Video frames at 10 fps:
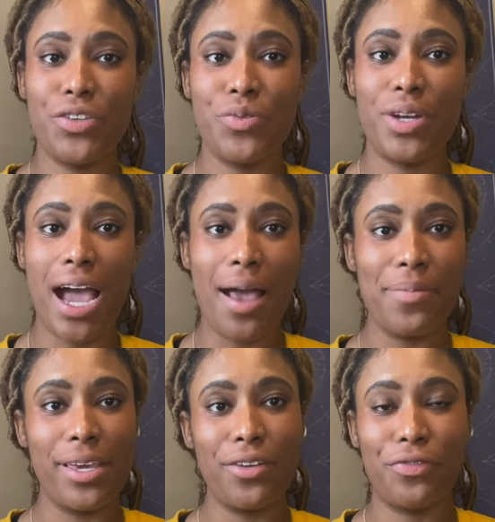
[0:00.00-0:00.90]
to not
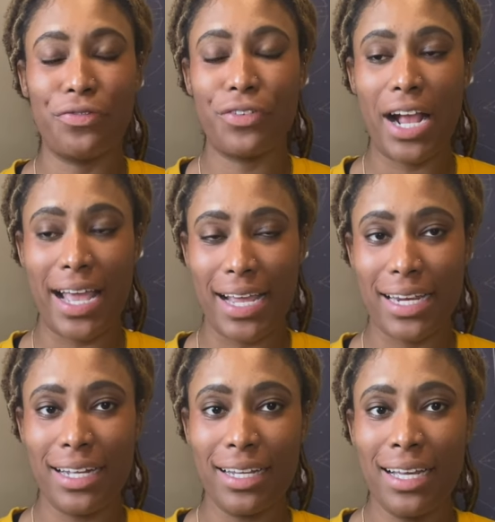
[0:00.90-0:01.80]
be
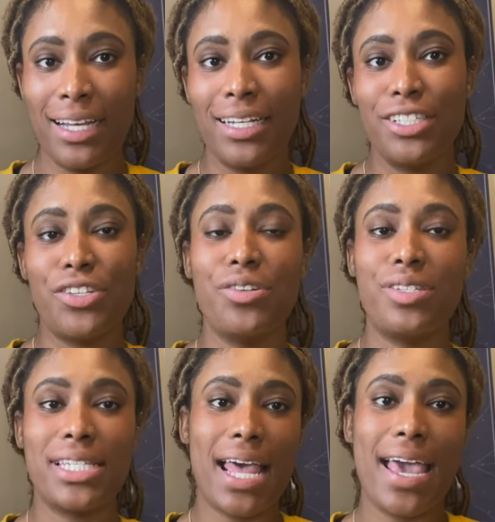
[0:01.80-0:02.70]
afraid to
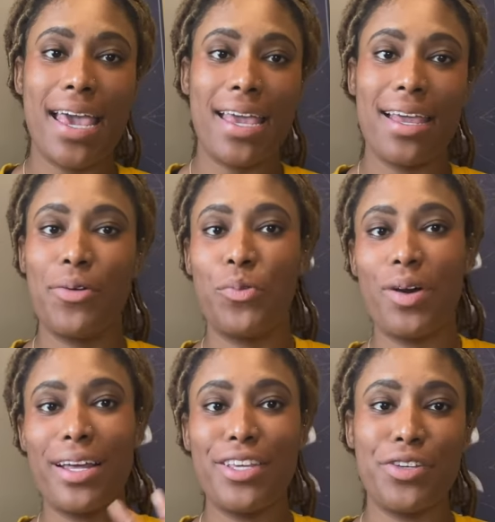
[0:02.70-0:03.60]
say
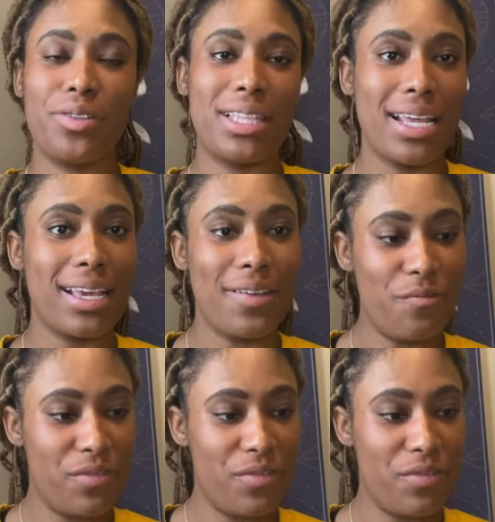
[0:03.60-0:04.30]
what you think and